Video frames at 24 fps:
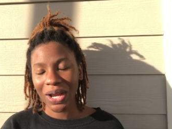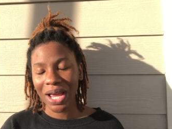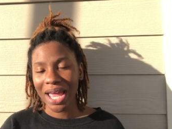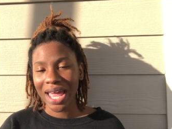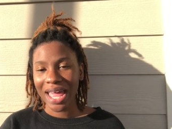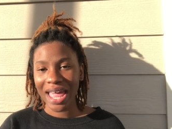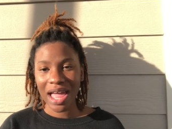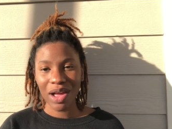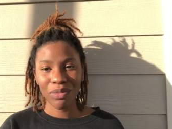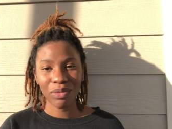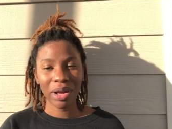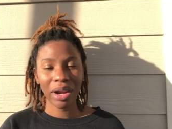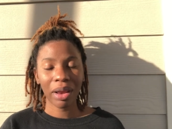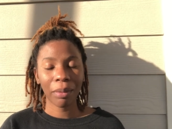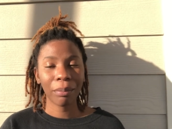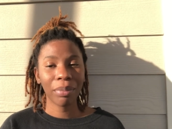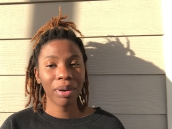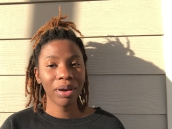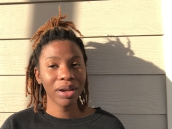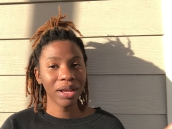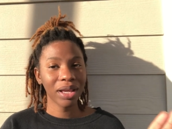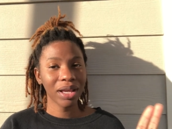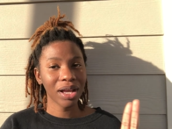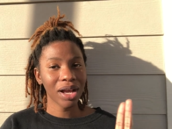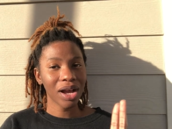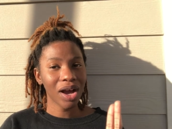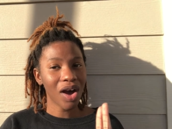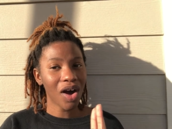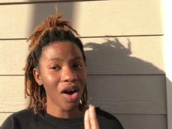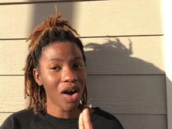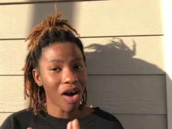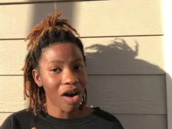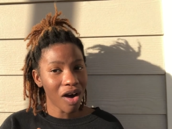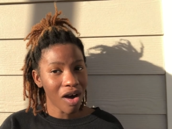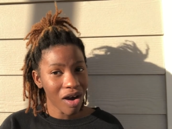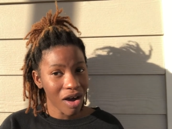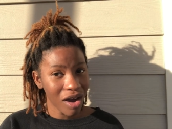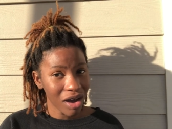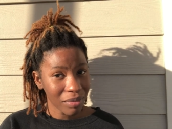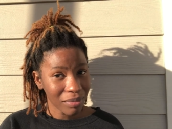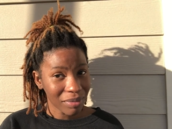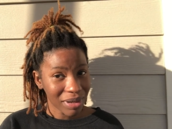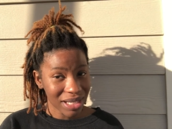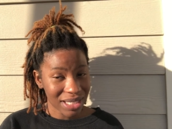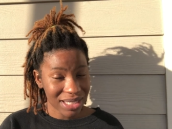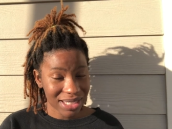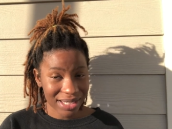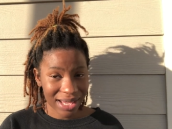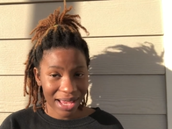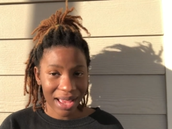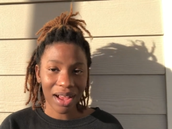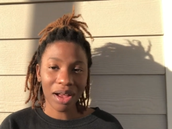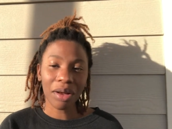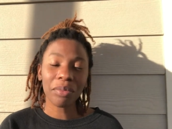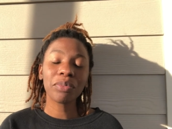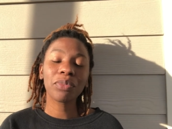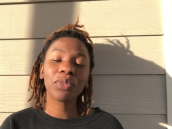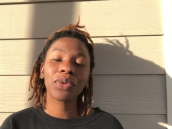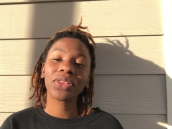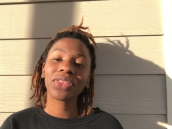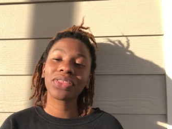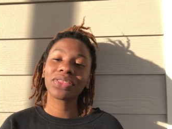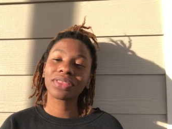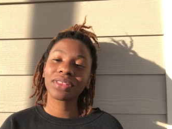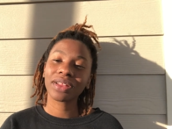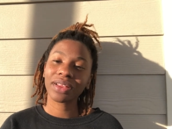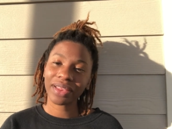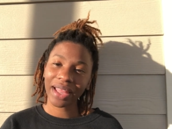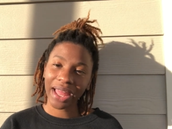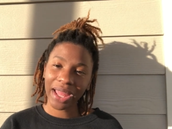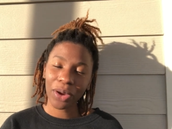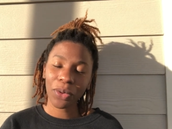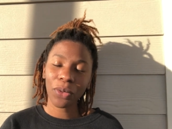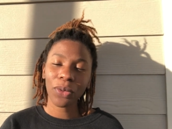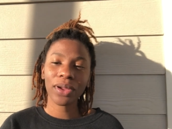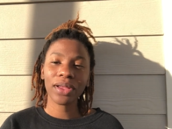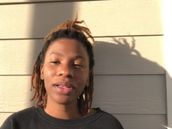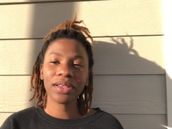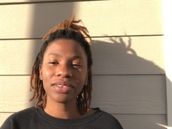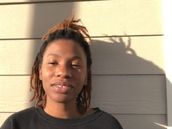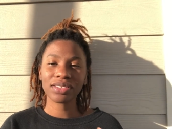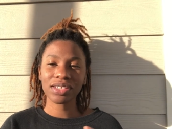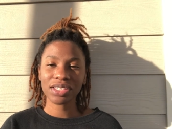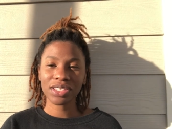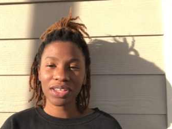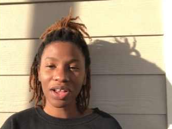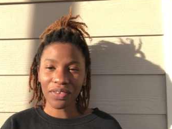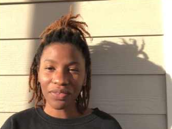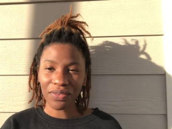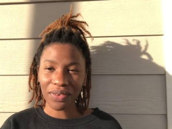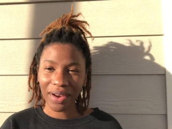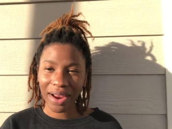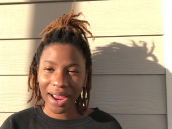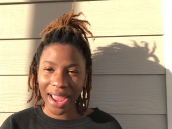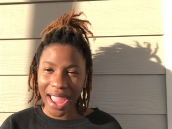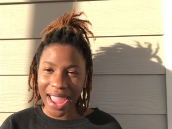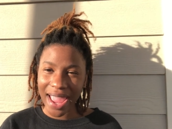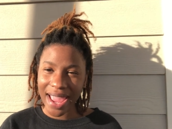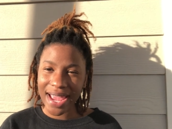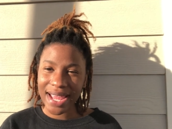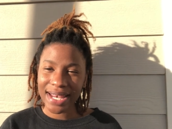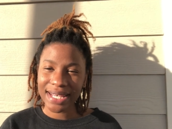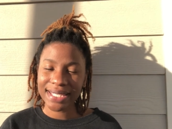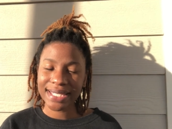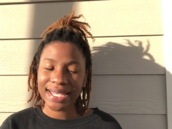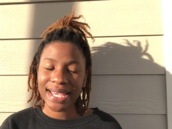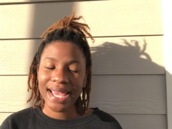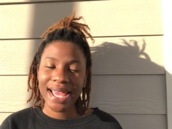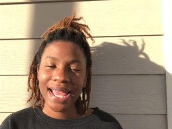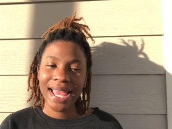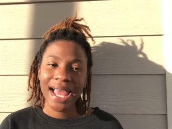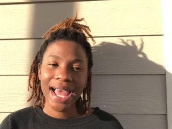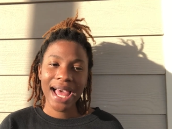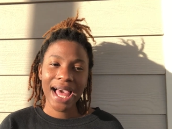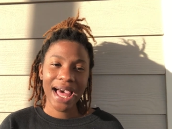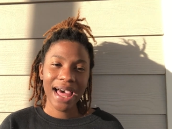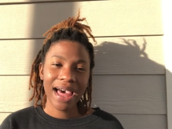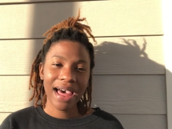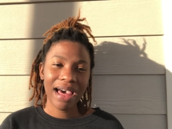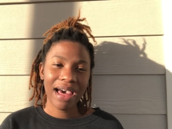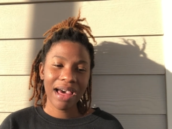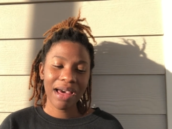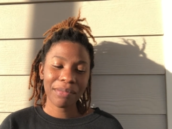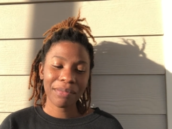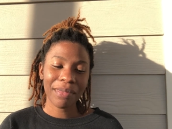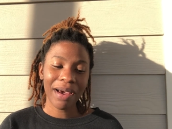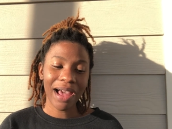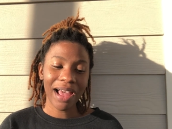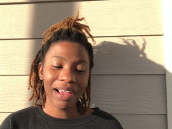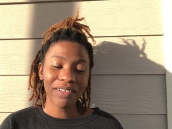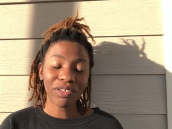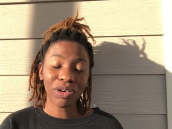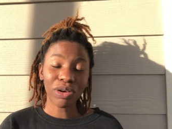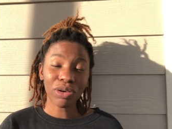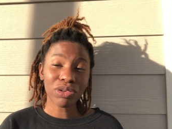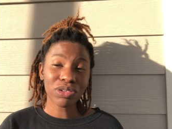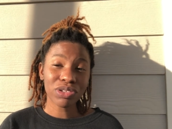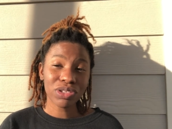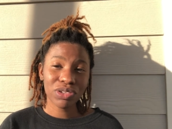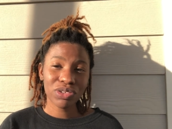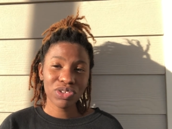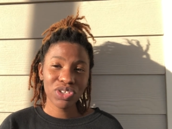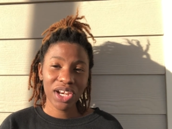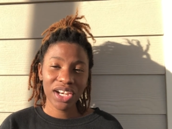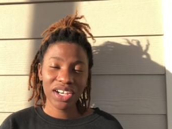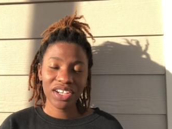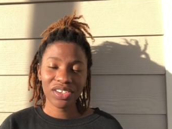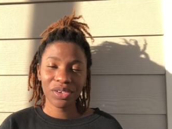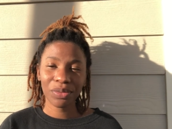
and what I'm putting on my scalp with the light oils, the sulfur 8, I've also changed the